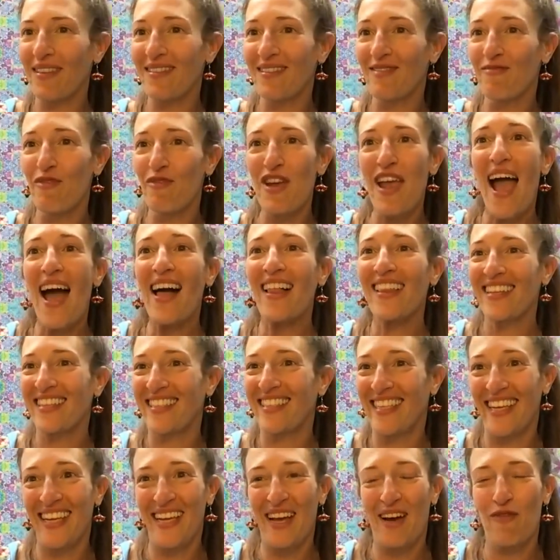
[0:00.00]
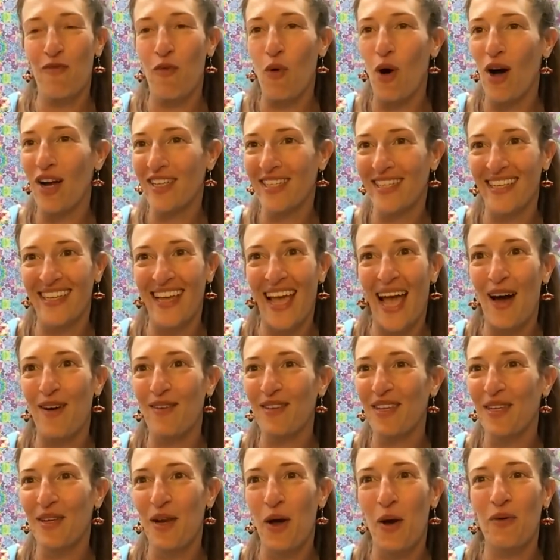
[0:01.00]
reality of washing
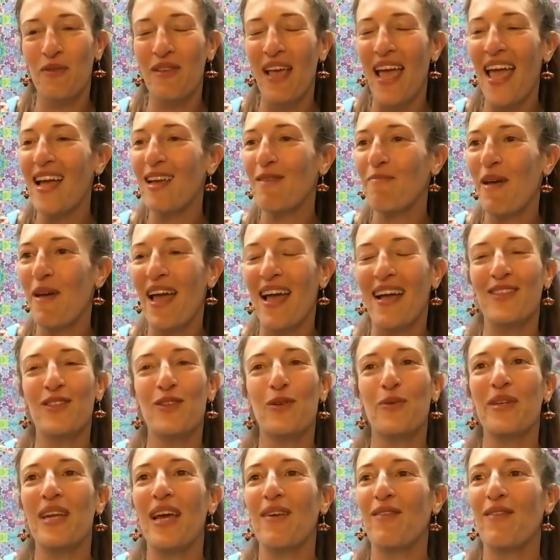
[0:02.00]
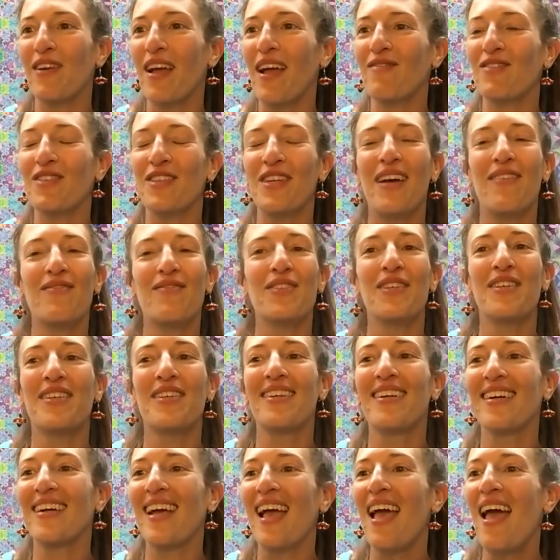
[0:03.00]
out, egg pans or whatever after you
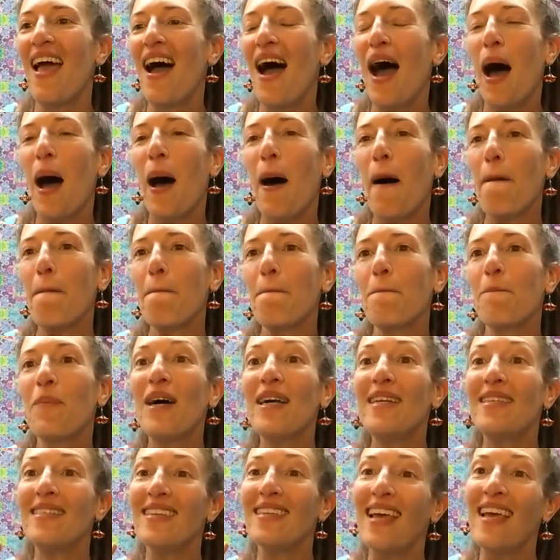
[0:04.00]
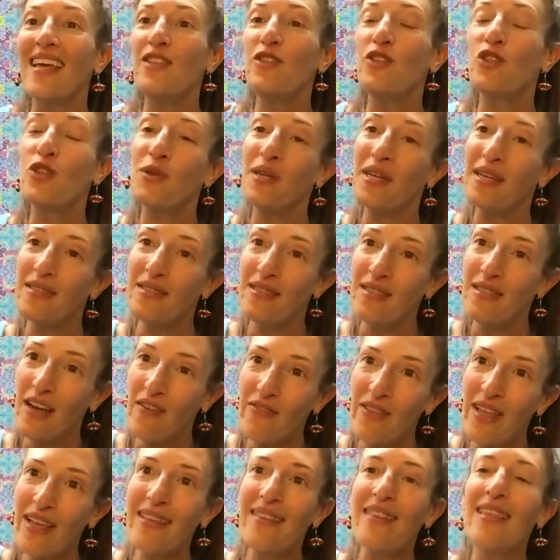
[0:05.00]
cook. But doing stuff
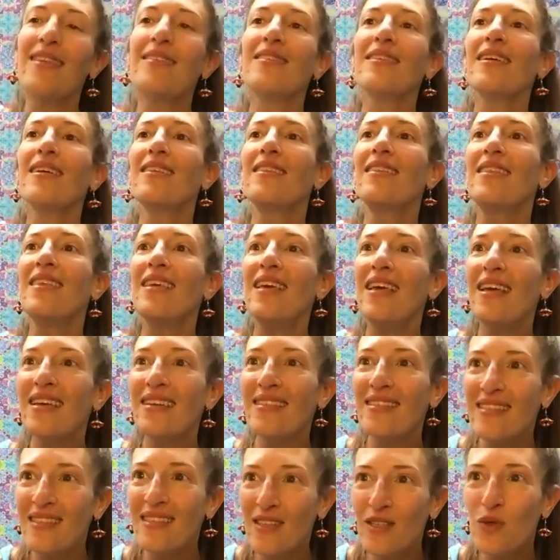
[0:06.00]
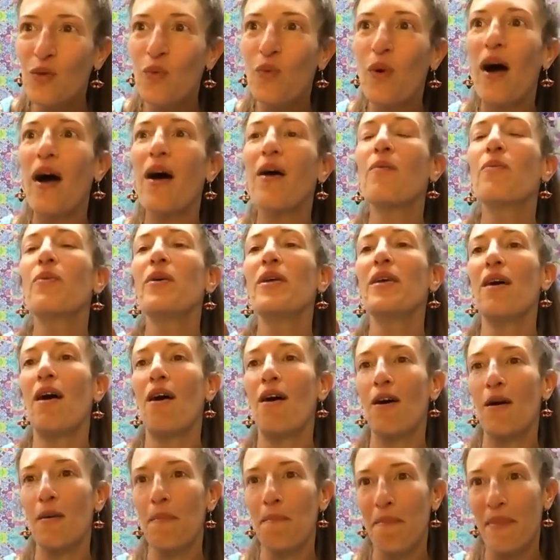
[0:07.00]
like this is what we
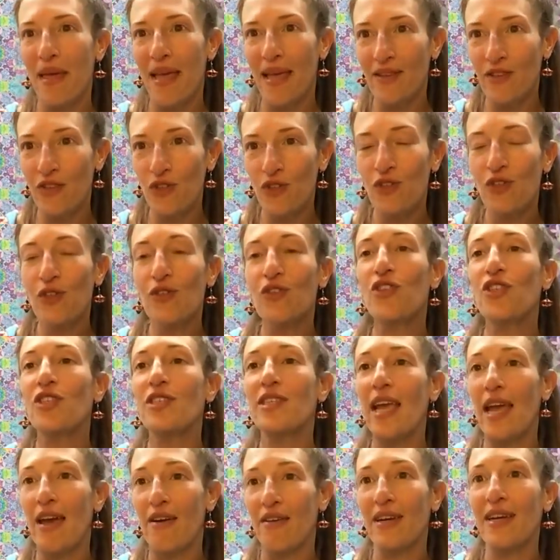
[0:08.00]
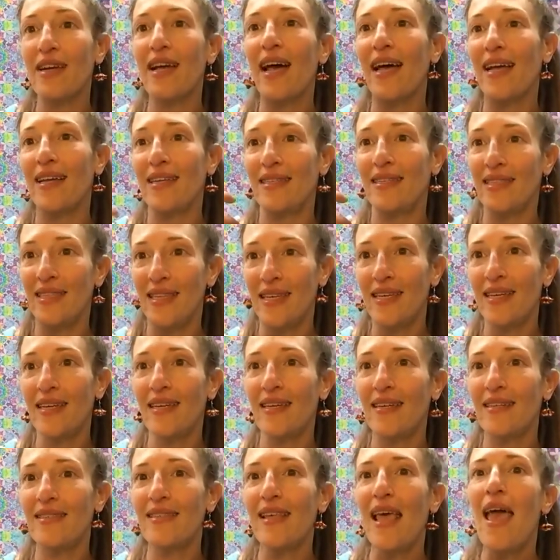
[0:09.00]
are meant to do, sharing
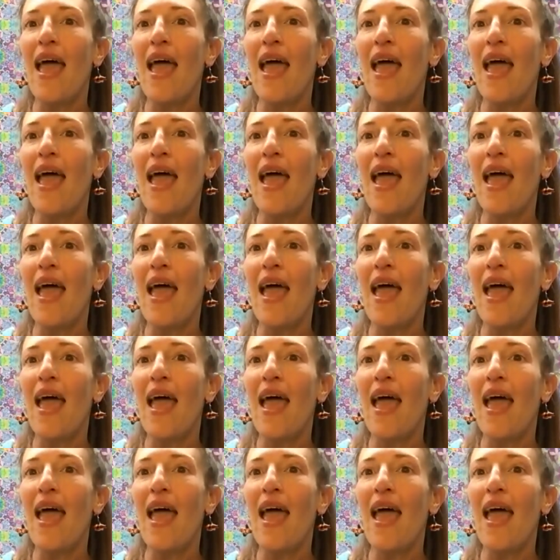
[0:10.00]
ideas.